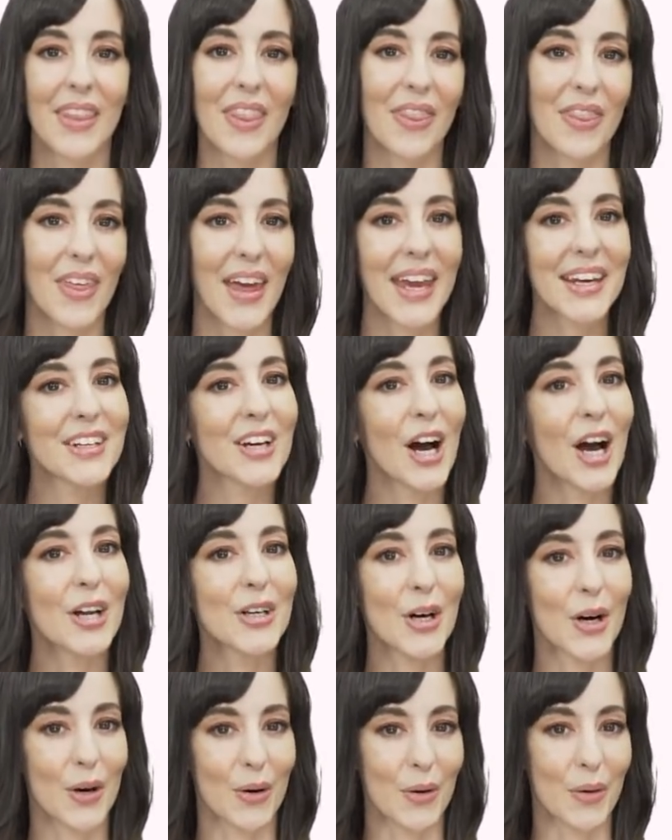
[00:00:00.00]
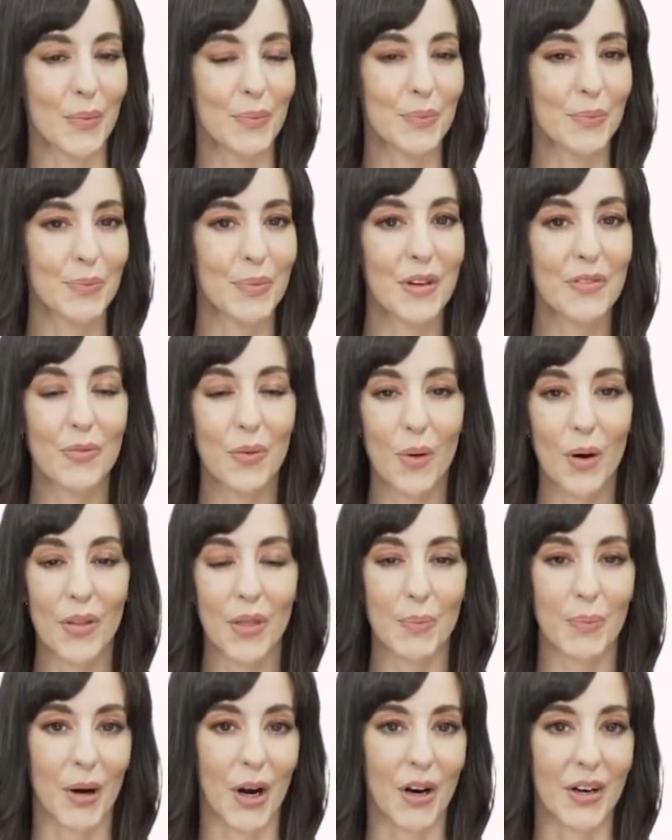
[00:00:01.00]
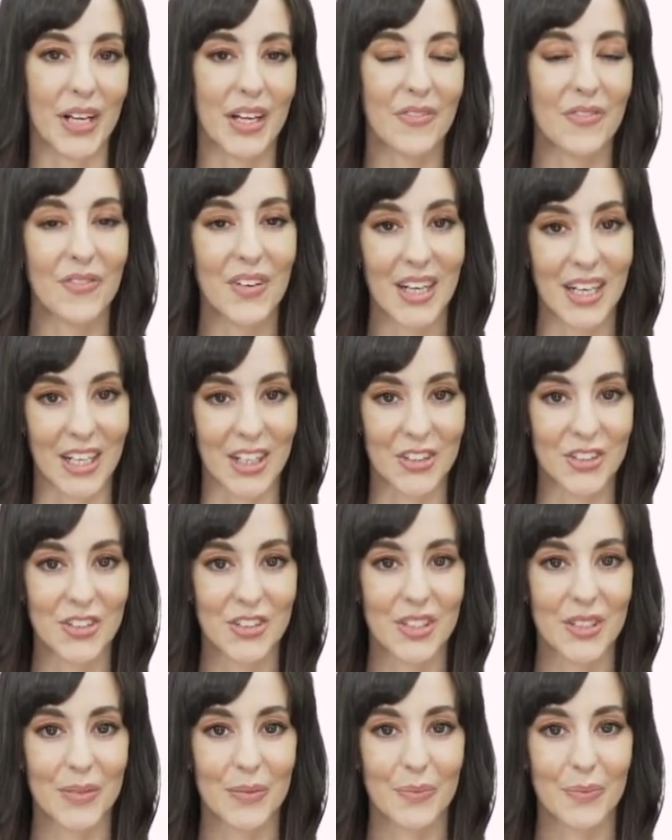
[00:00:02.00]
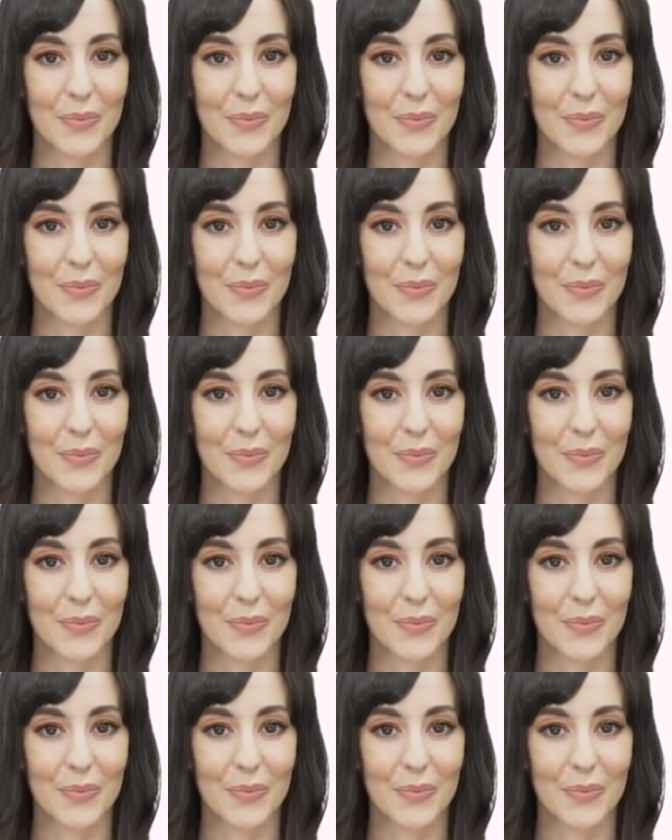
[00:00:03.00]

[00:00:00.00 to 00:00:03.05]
They'd gone home before the party finished.